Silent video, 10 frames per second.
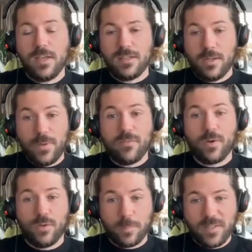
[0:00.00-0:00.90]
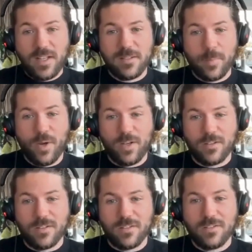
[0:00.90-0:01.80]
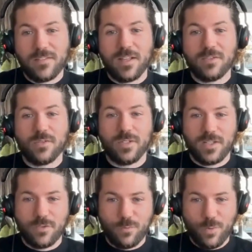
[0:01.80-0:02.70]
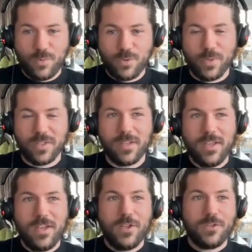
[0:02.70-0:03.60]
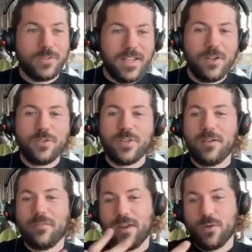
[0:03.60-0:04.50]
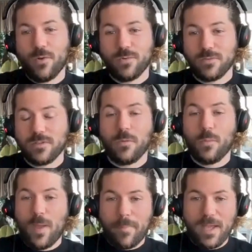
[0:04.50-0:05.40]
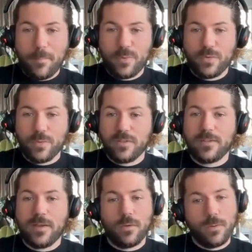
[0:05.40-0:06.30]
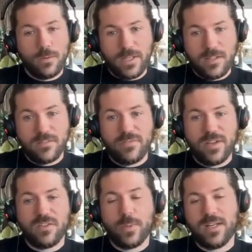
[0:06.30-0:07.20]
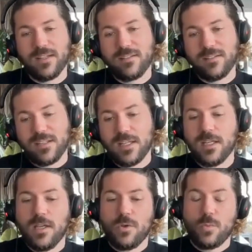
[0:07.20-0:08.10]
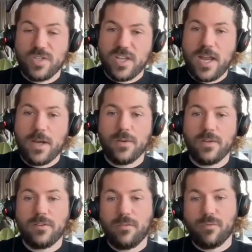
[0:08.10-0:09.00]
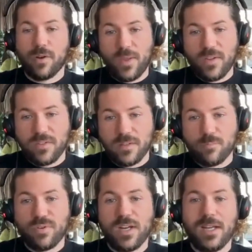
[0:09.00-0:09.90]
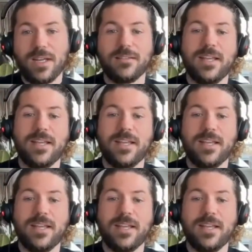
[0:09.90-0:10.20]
Then we have our hospitality partners that donate the rooms to us. So they also have their own web app. So it's their whole interface where they see which carers have requested a break.